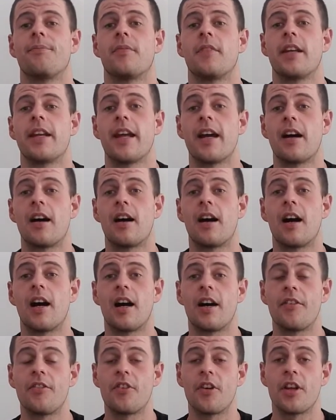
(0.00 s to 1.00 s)
Now,
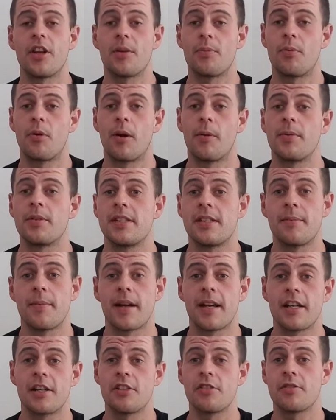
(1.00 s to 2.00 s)
after the property
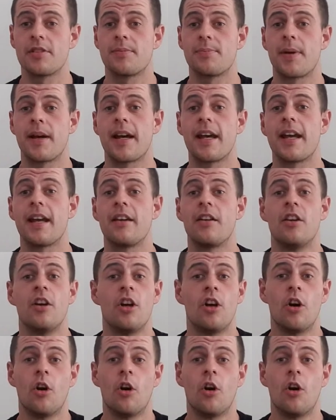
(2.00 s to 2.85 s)
manager was paid,